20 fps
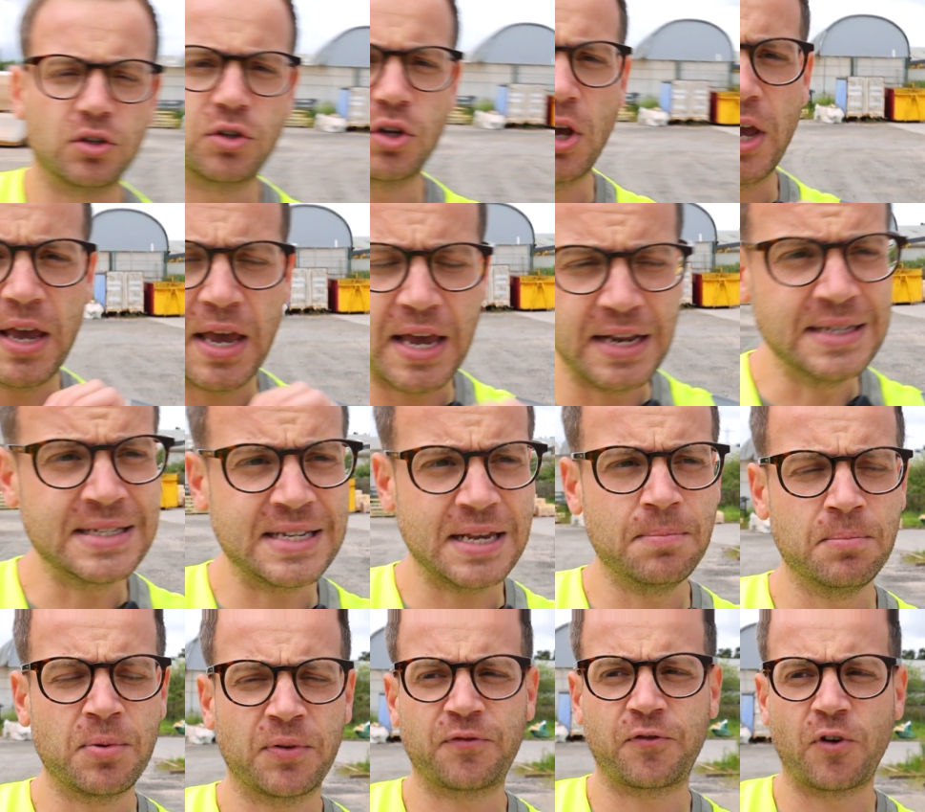in
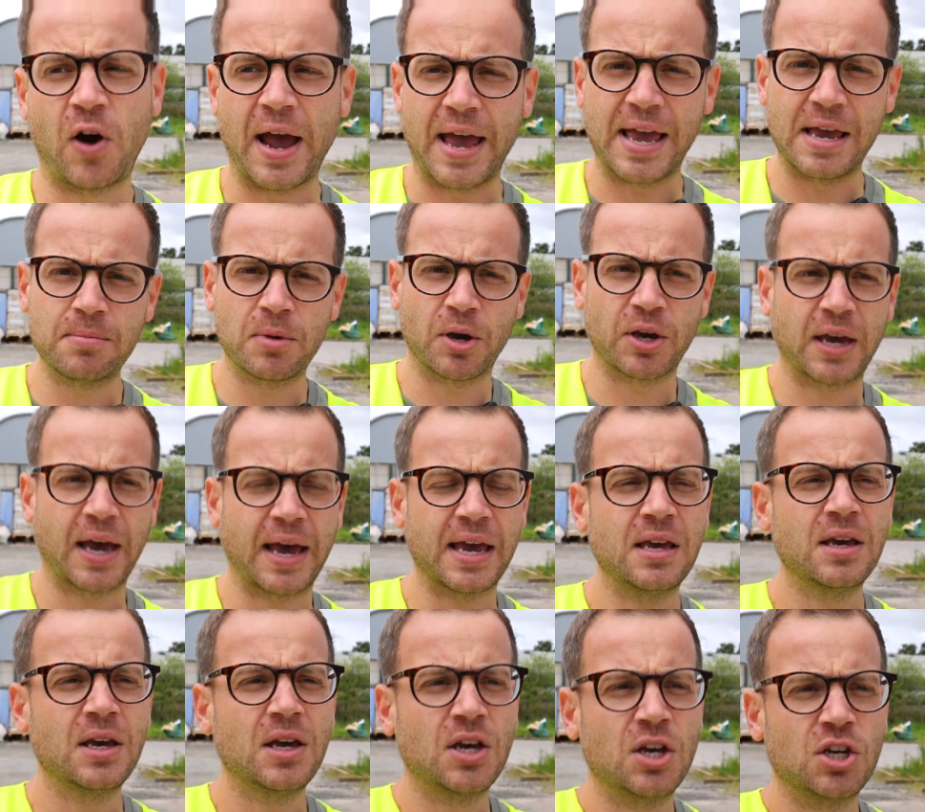timber frame, okay,
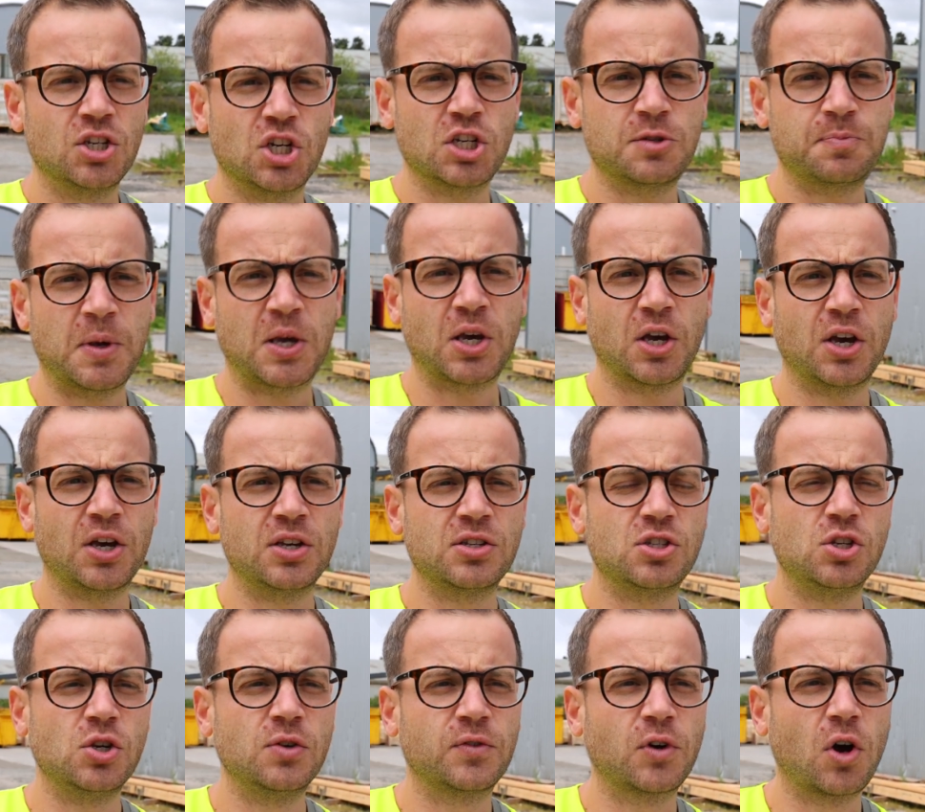just because
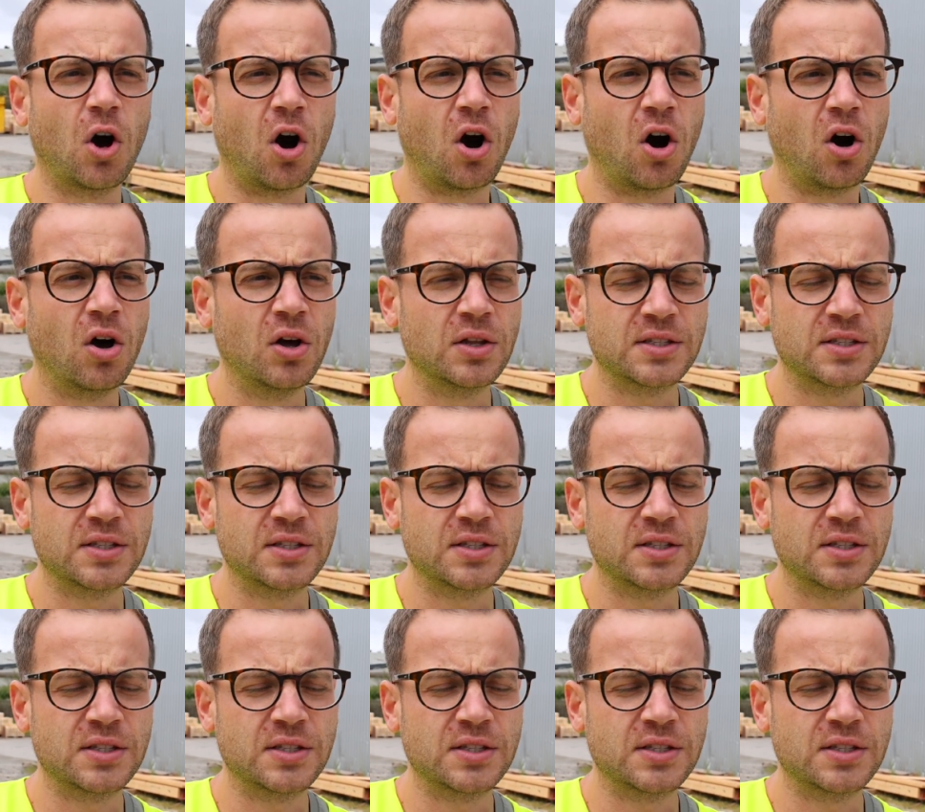you've got